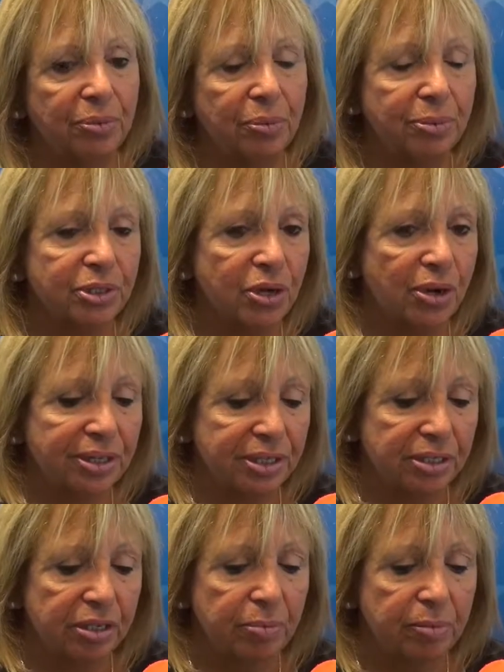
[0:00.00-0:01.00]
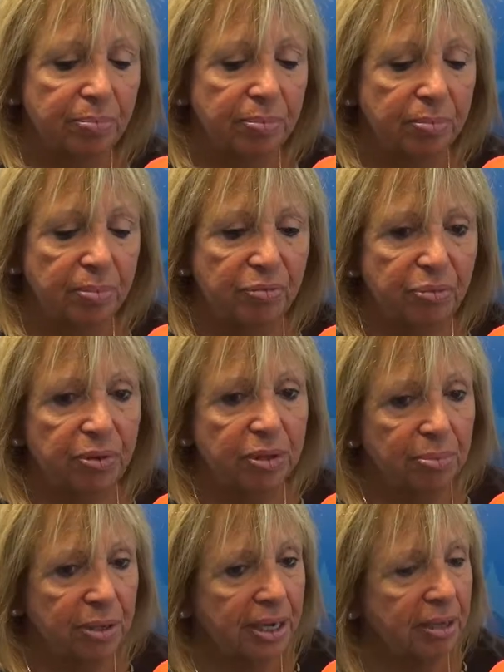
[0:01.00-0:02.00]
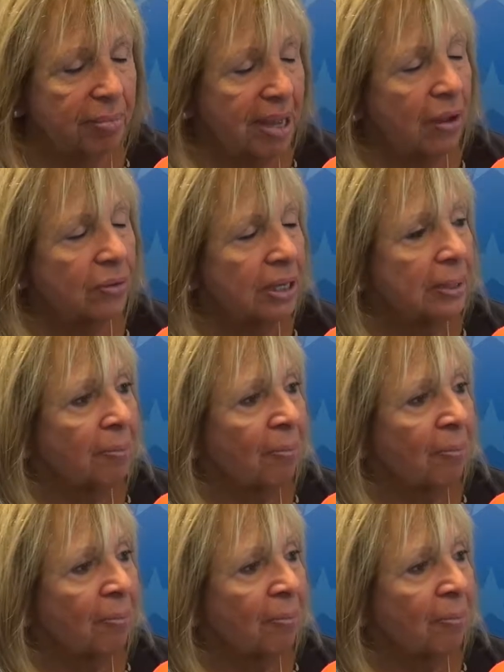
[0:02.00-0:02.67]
and we were talking a little bit before the break about